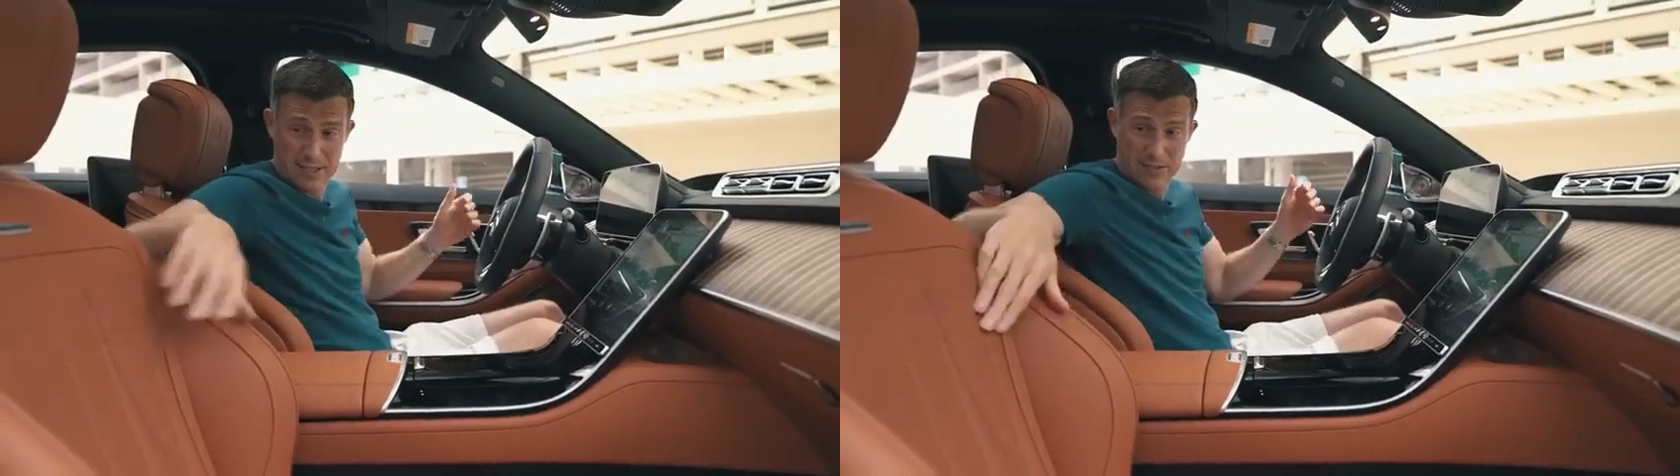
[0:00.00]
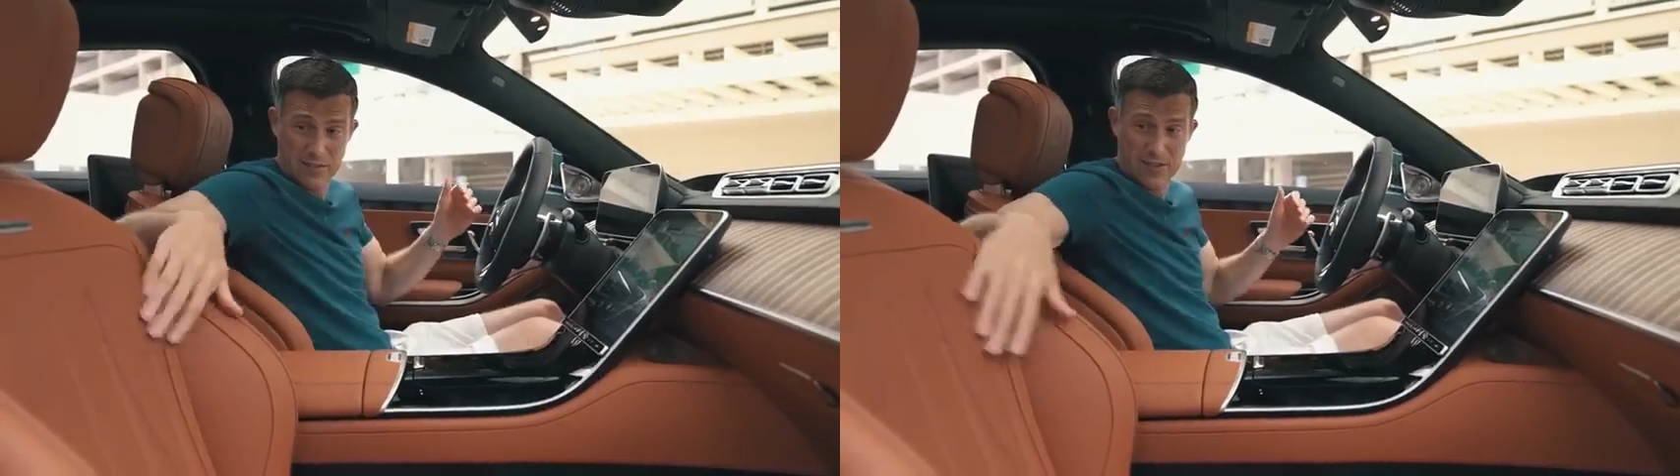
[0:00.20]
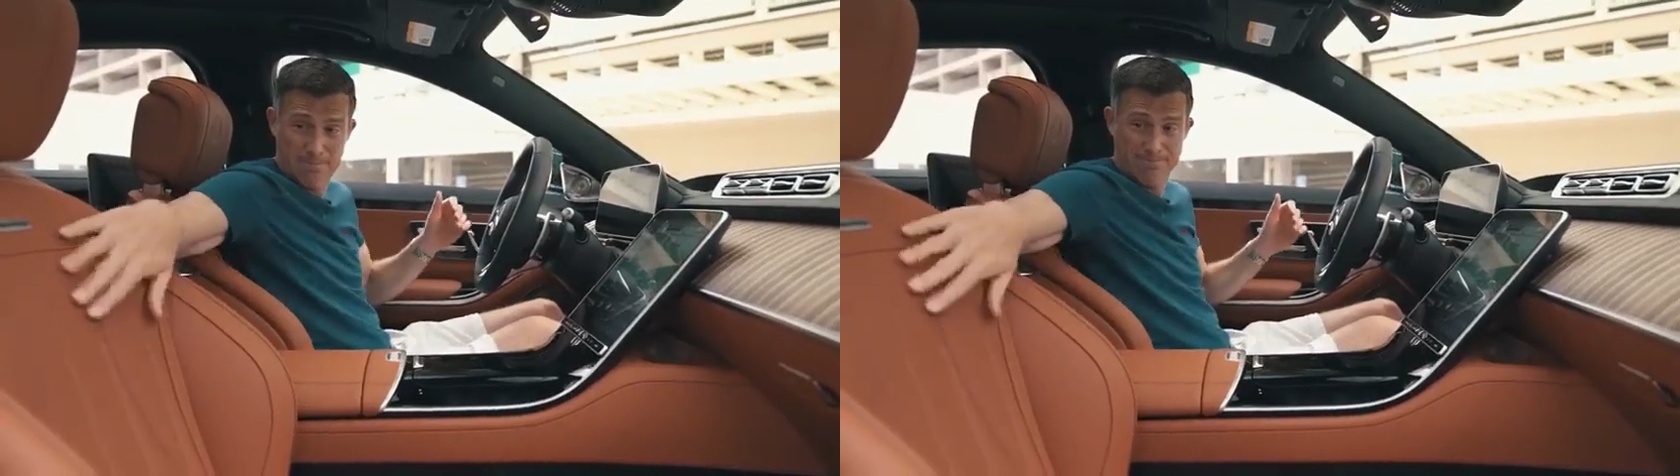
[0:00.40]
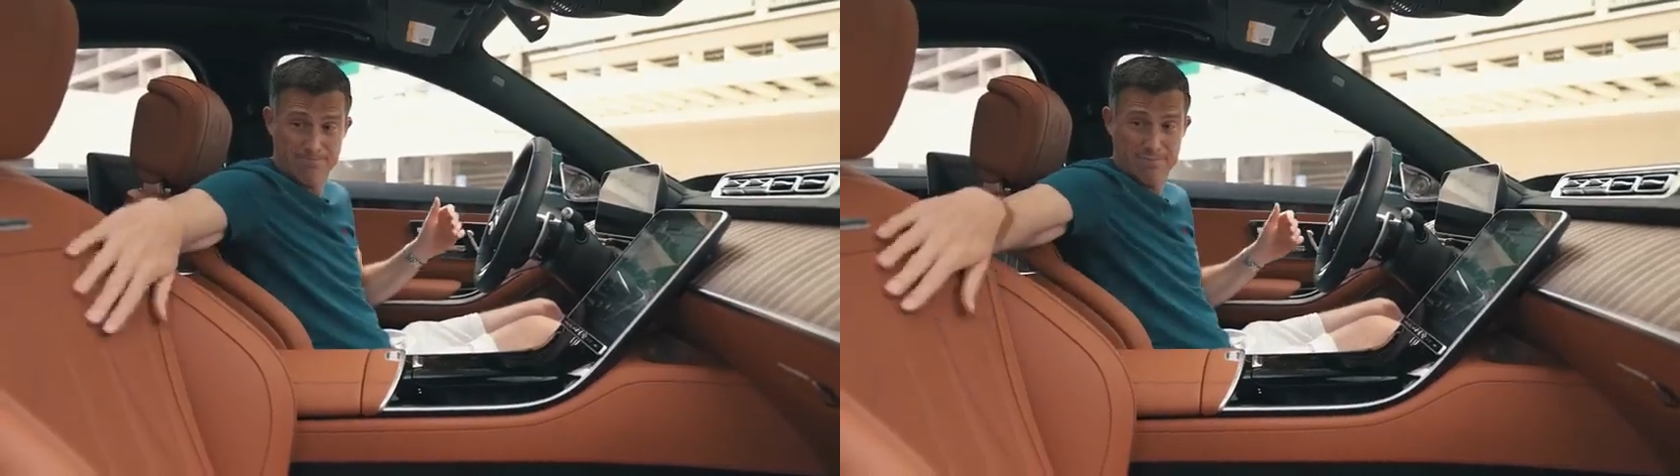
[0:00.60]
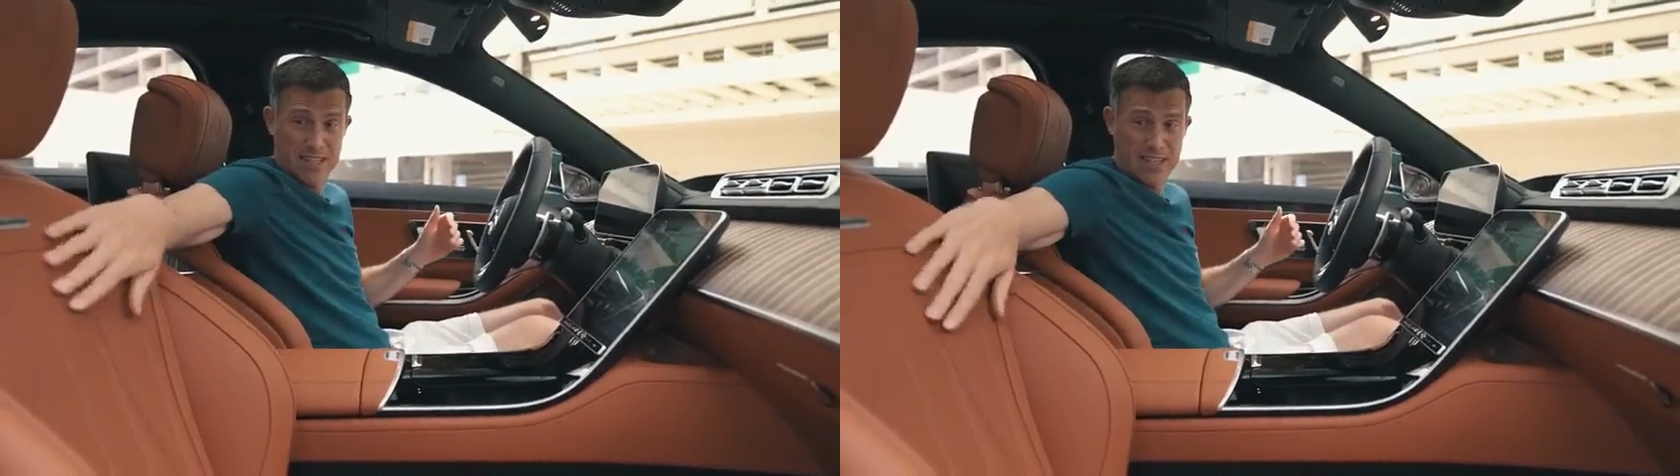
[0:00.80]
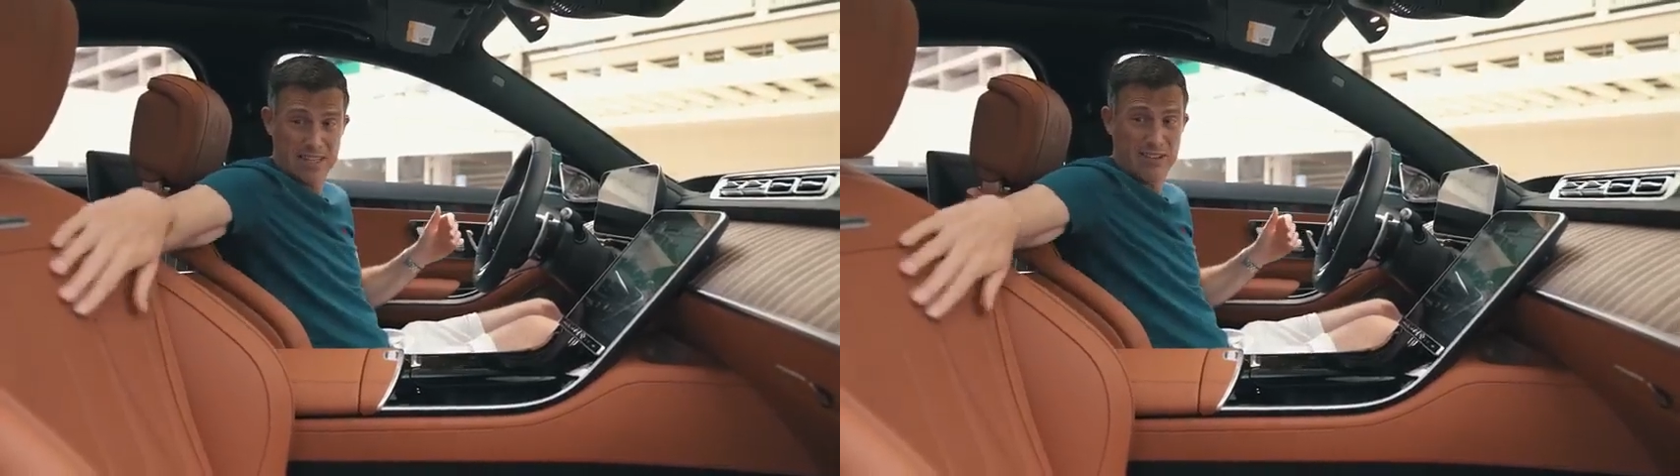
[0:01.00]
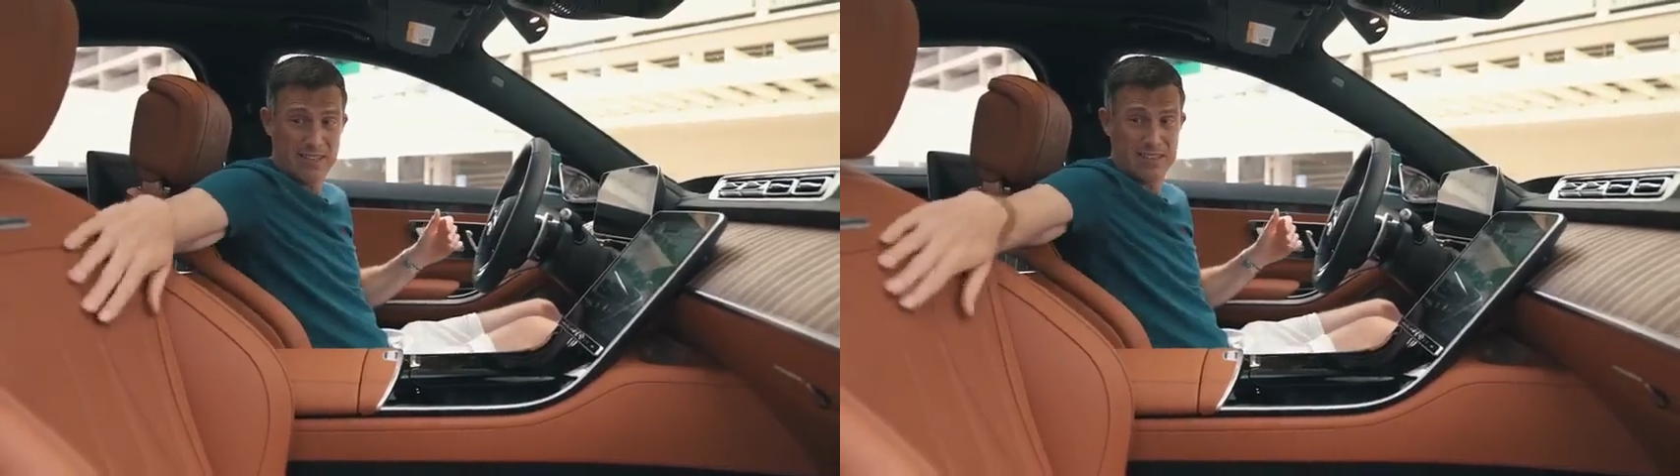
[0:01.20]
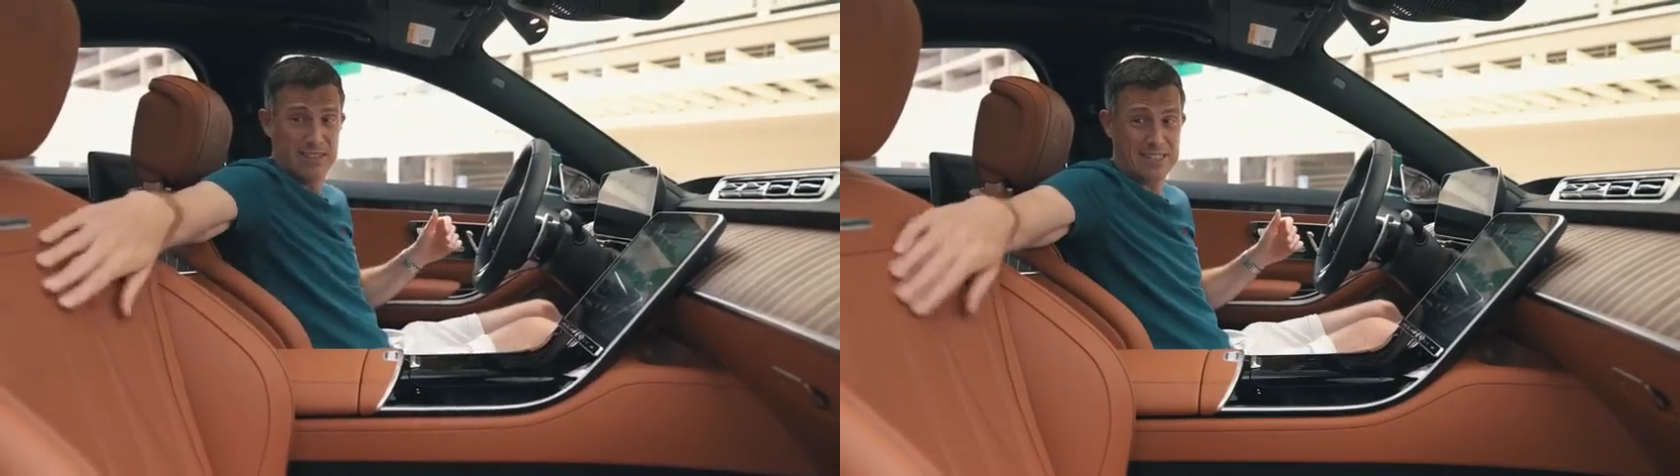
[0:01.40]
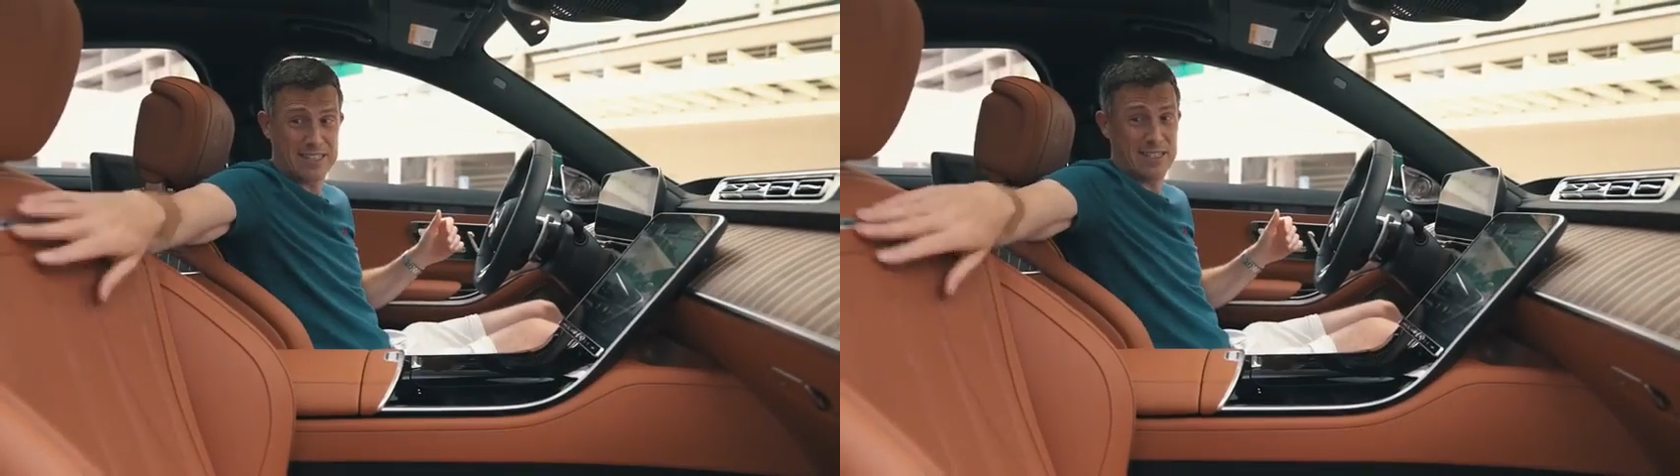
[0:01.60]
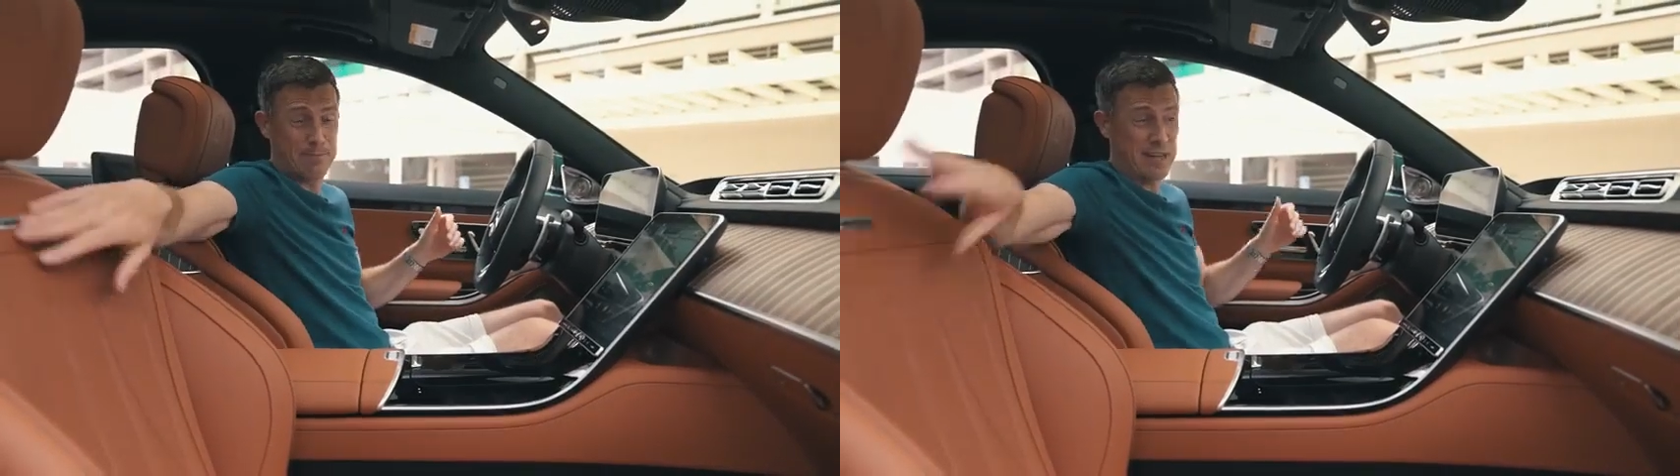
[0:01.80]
have the leathery nice and the